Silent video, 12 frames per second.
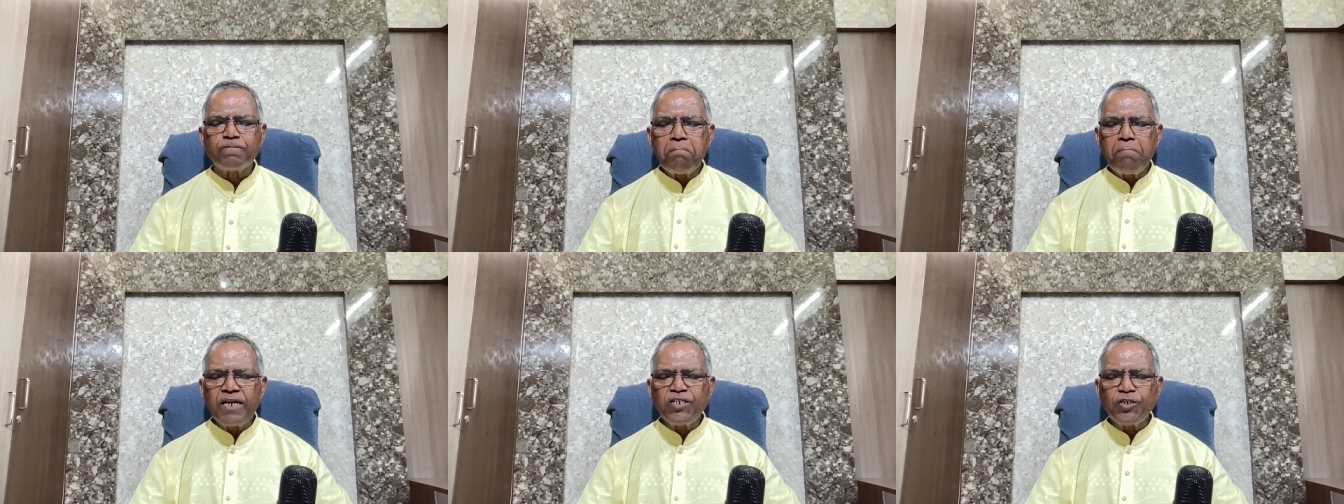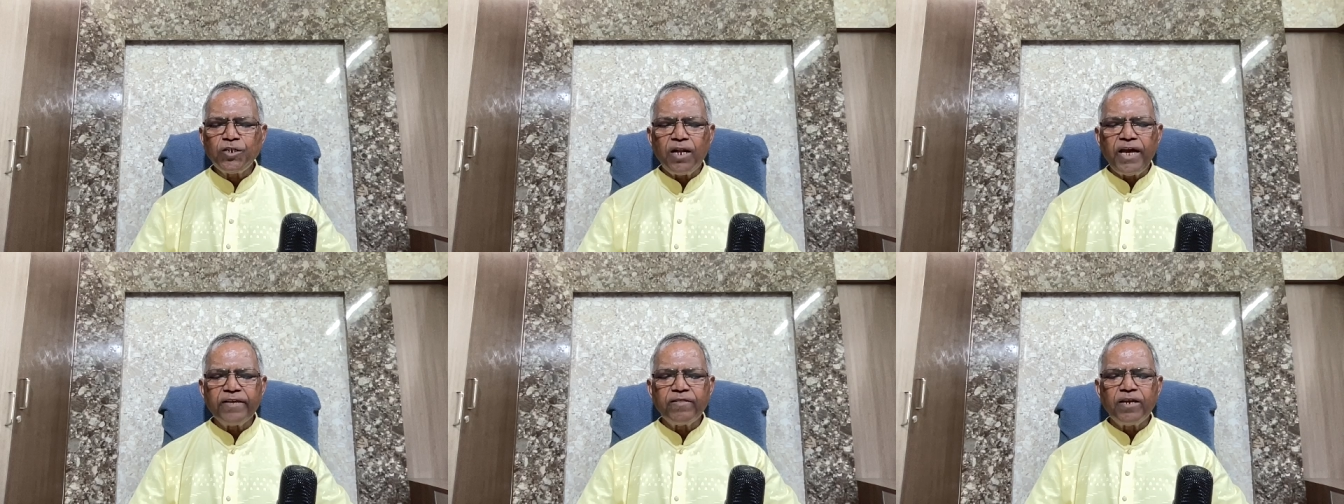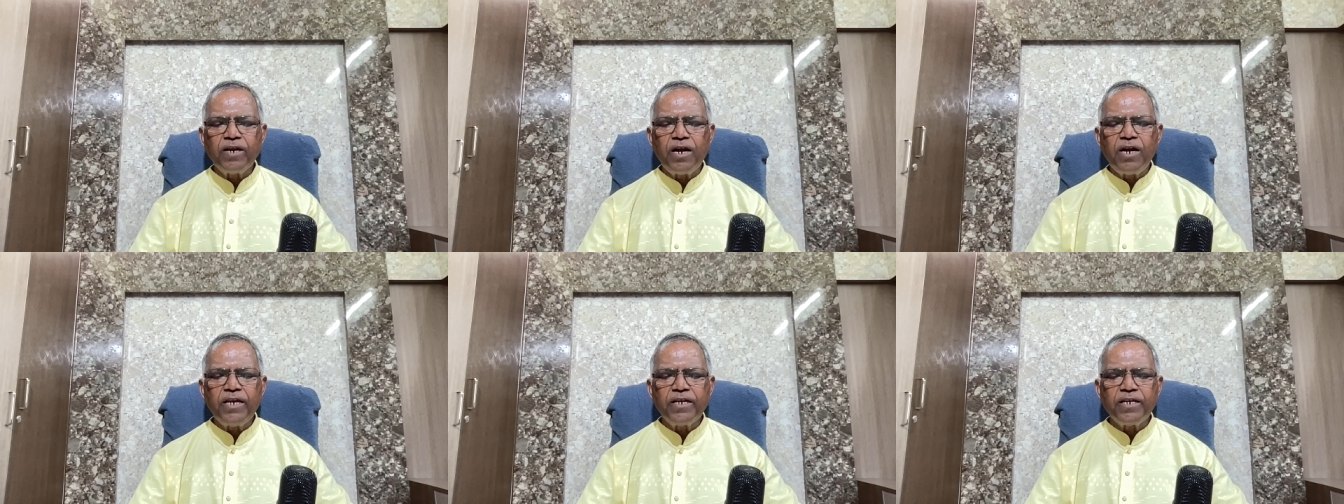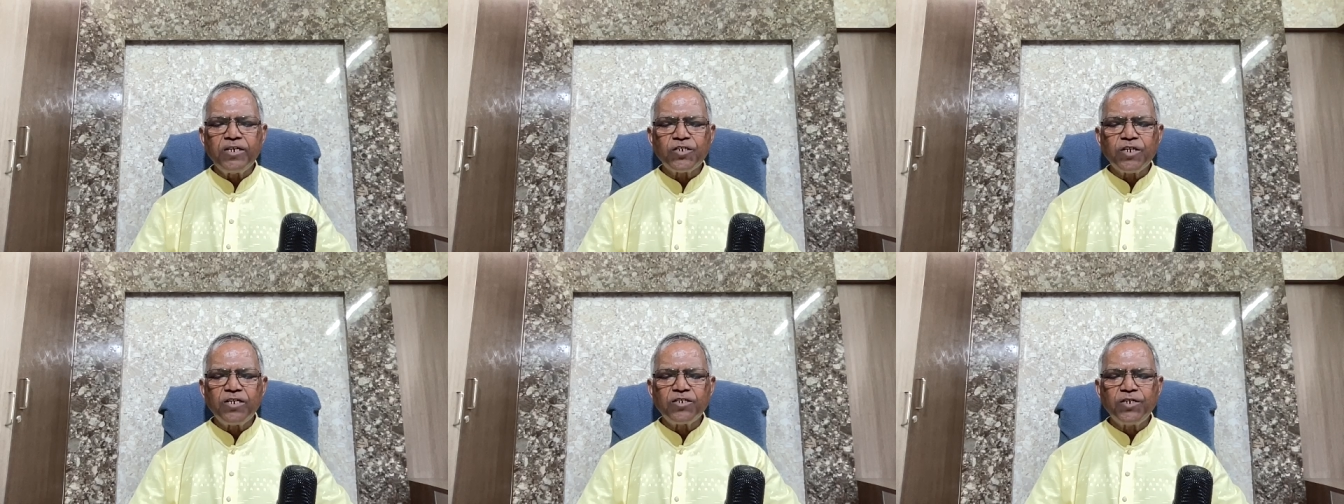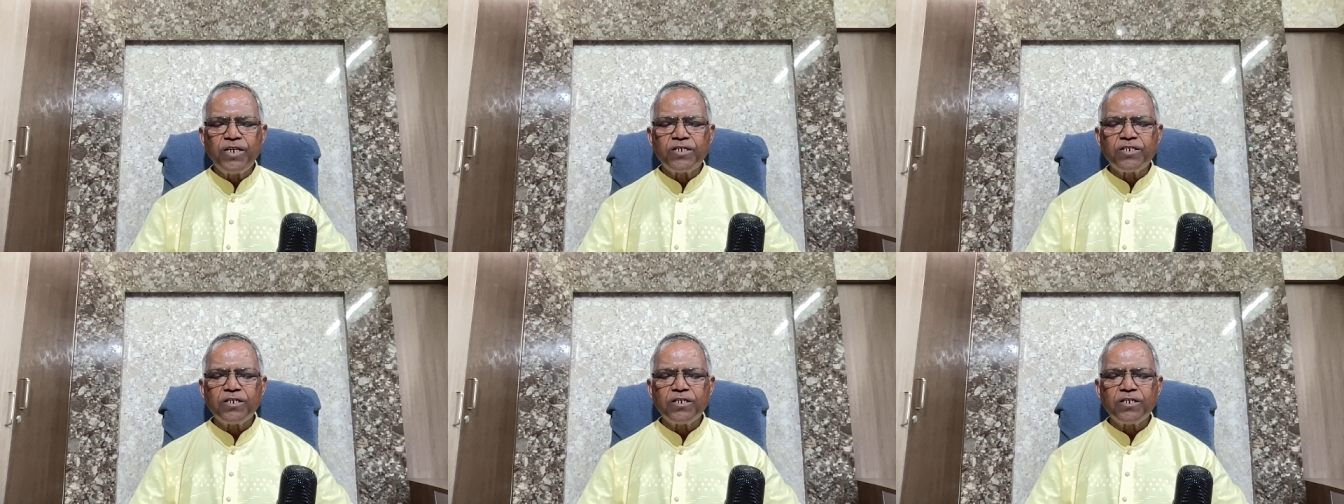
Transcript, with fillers: much like the early Christians did